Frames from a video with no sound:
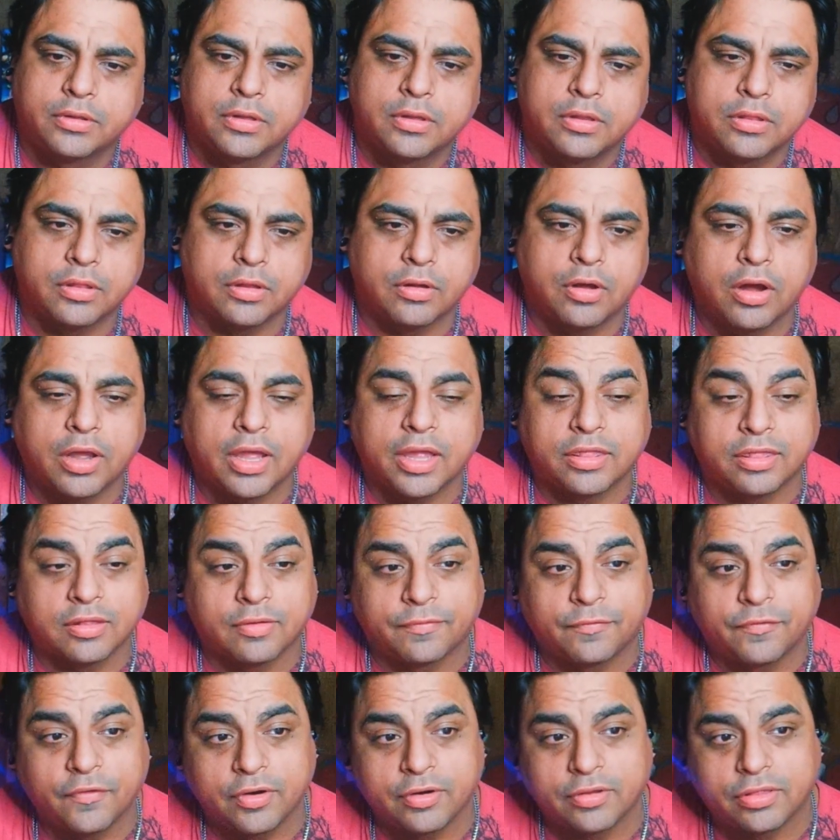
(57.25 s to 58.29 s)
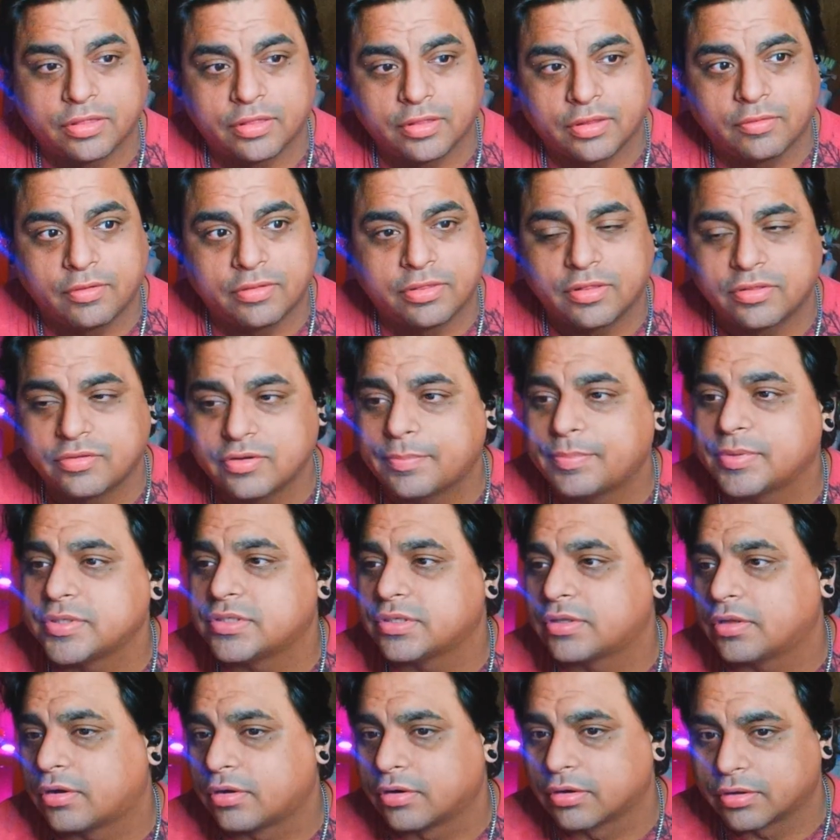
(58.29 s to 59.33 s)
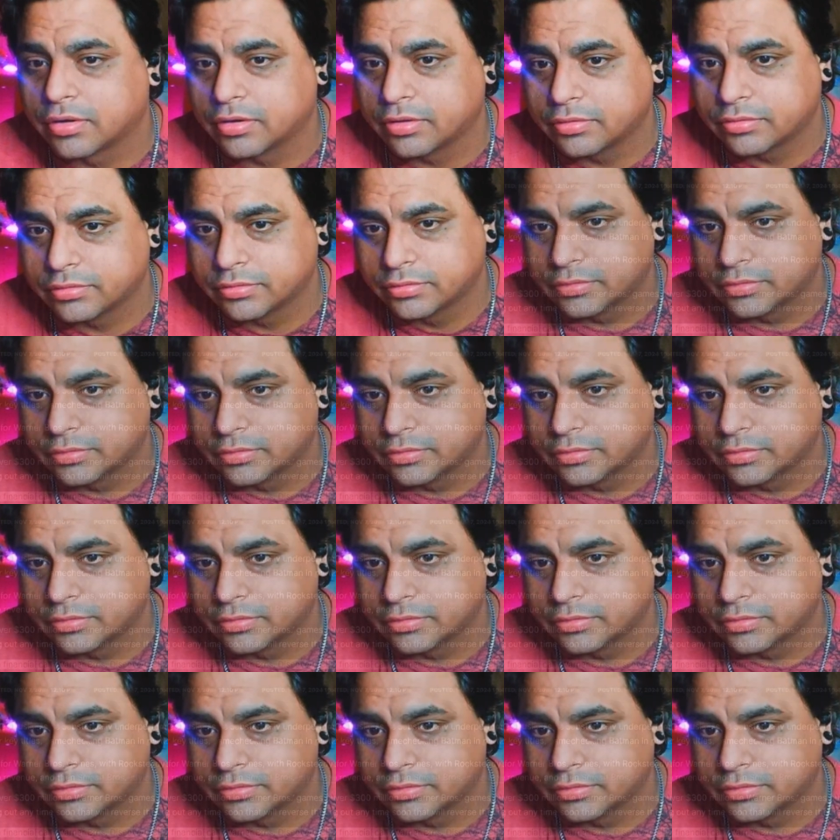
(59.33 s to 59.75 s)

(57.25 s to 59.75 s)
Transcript: So, okay, so first, let's just jump into the article.